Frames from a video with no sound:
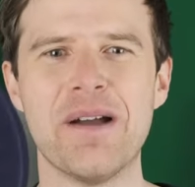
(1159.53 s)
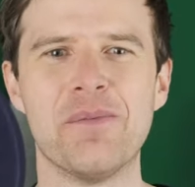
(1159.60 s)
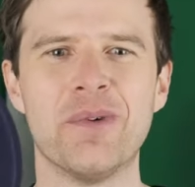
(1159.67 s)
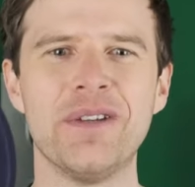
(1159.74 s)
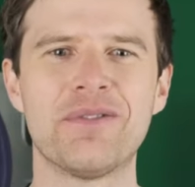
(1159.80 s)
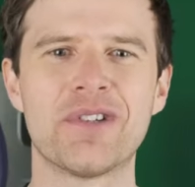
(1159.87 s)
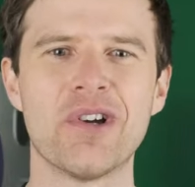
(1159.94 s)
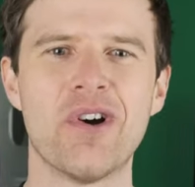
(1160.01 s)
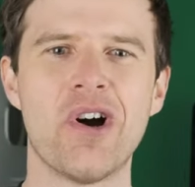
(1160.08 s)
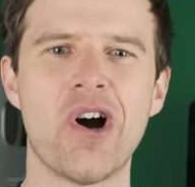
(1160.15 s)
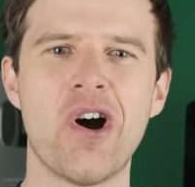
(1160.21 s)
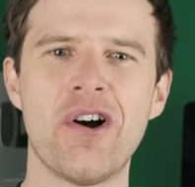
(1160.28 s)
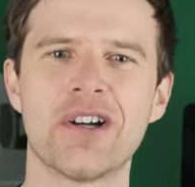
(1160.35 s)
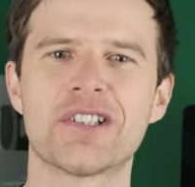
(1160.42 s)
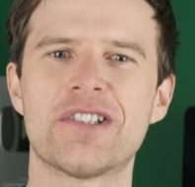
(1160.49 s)
We've got
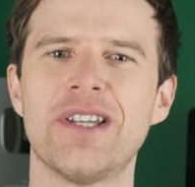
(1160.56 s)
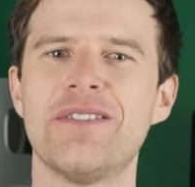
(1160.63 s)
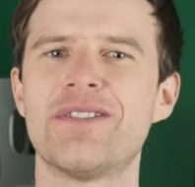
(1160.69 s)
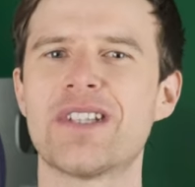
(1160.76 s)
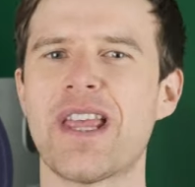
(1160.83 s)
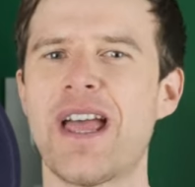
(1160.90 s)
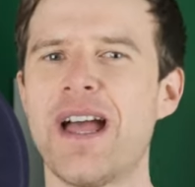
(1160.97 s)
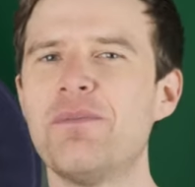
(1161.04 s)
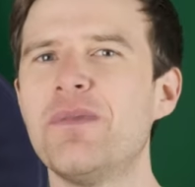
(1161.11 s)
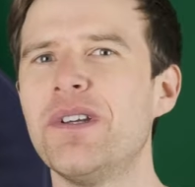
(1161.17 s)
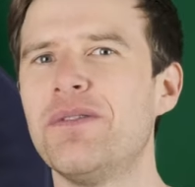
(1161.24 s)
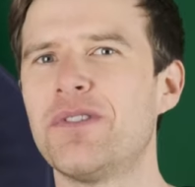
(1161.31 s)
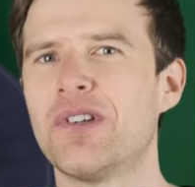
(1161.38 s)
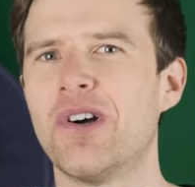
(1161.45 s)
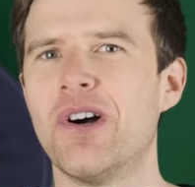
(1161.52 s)
octaves and
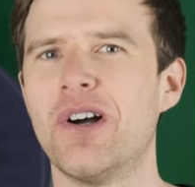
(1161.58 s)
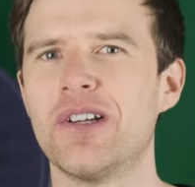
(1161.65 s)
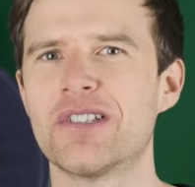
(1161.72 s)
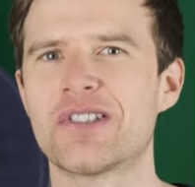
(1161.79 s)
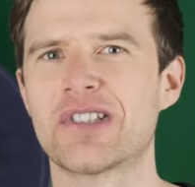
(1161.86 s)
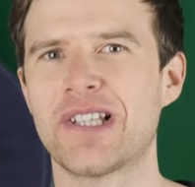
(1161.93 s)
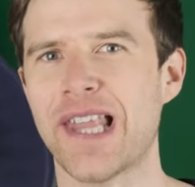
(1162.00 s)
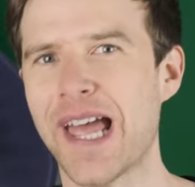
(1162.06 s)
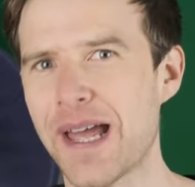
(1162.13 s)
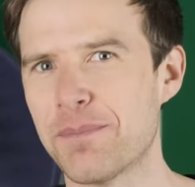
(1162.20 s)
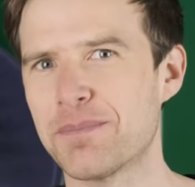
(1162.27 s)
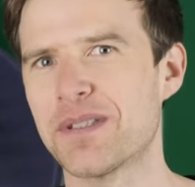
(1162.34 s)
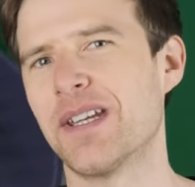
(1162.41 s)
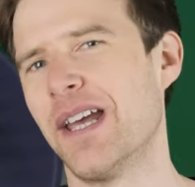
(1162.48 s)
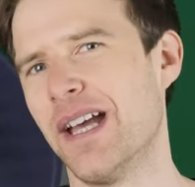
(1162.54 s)
we've got
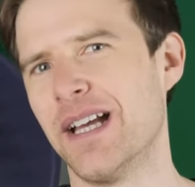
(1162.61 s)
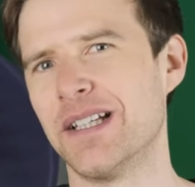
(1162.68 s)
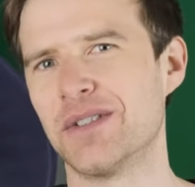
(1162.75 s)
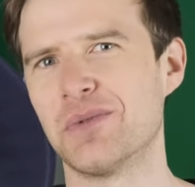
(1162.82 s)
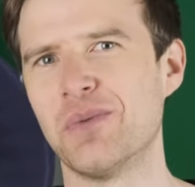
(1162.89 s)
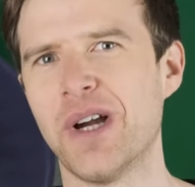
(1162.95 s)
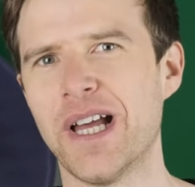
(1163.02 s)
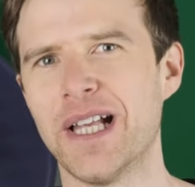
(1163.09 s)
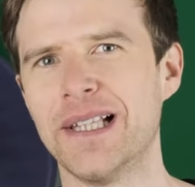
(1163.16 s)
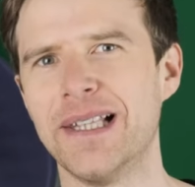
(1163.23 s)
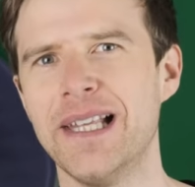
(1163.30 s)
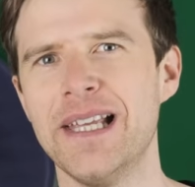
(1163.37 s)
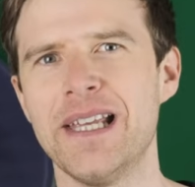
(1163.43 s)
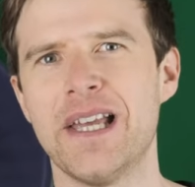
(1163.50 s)
slaps as well.